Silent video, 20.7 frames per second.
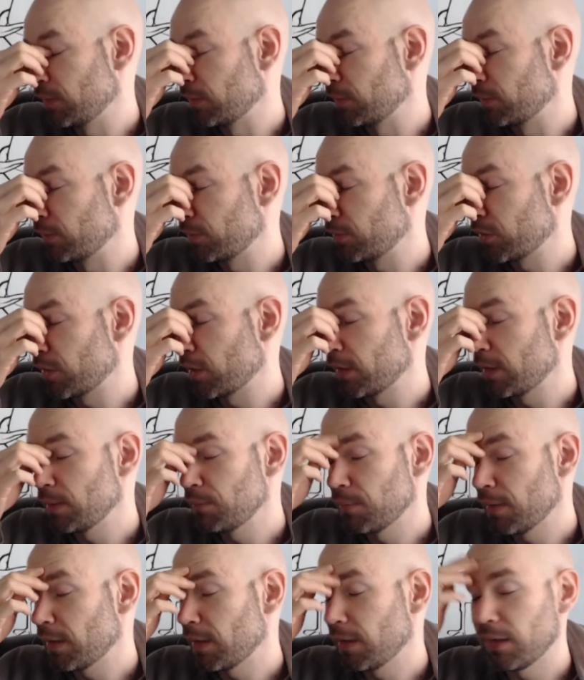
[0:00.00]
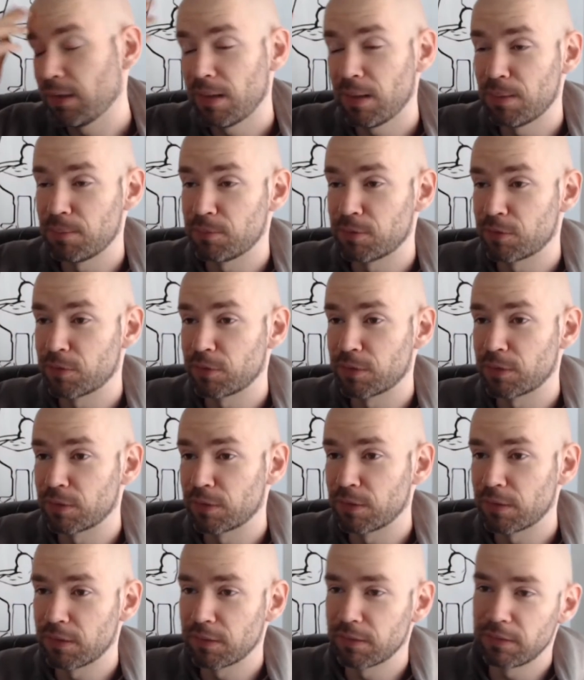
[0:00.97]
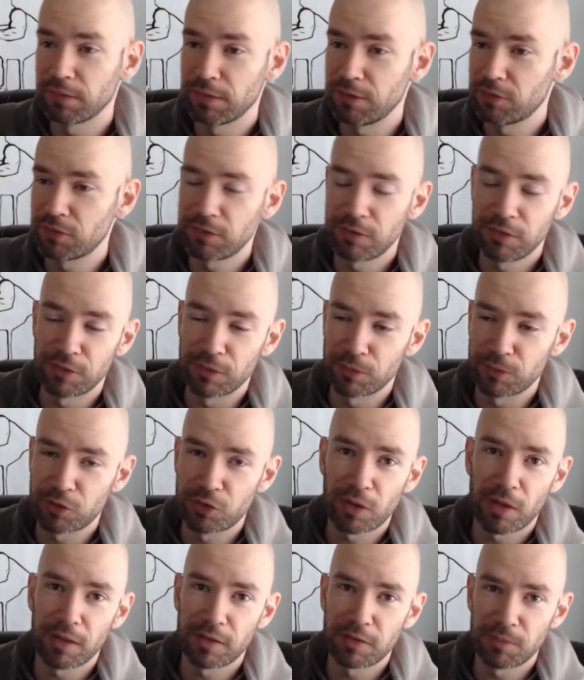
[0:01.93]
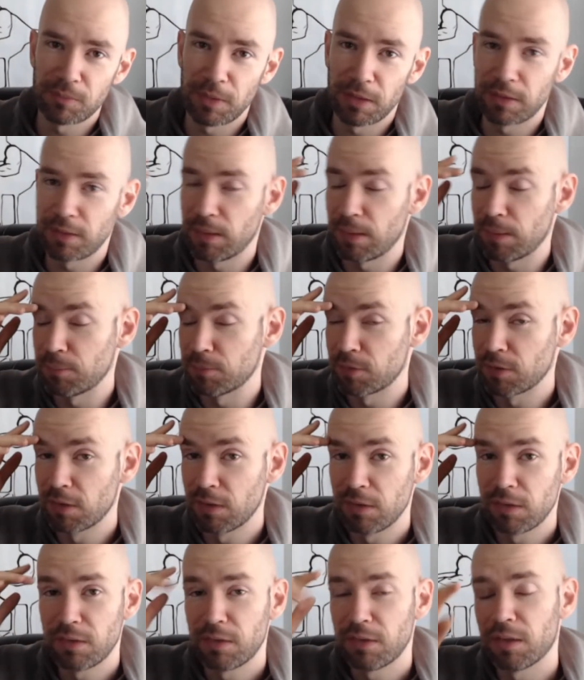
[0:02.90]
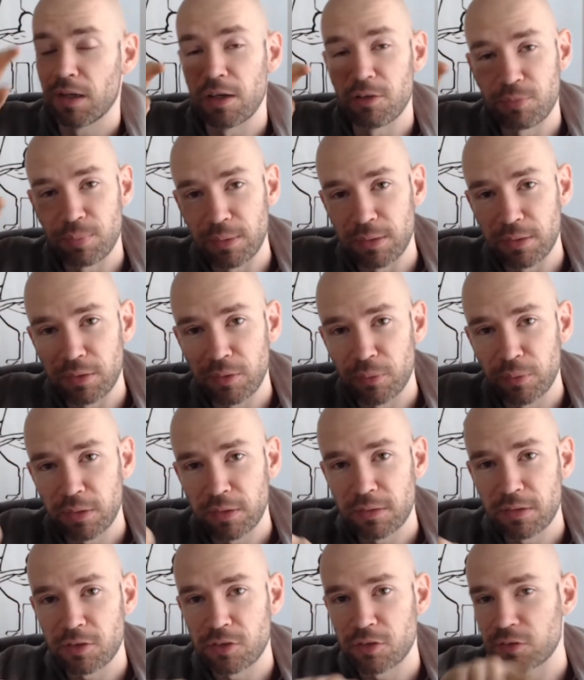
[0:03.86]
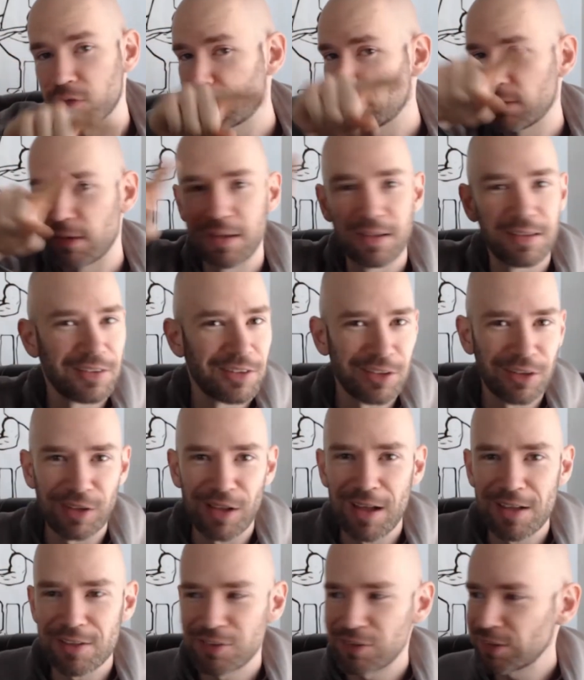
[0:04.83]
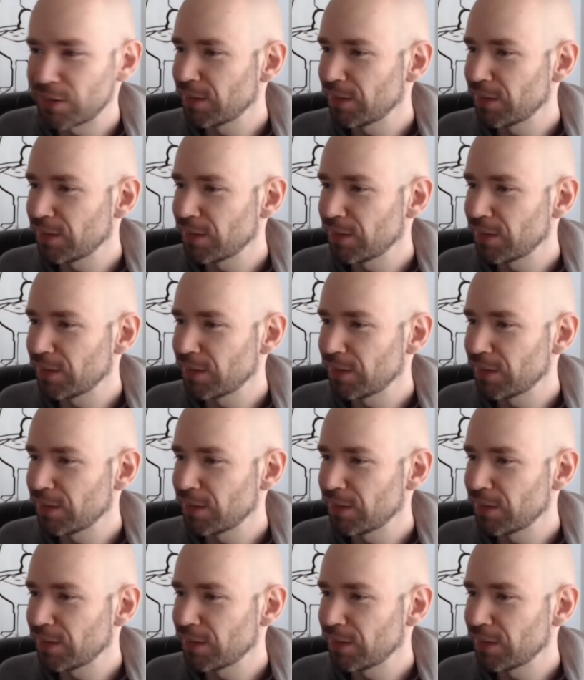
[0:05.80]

should I keep making games, or at least, try to make games? I've been going in this classic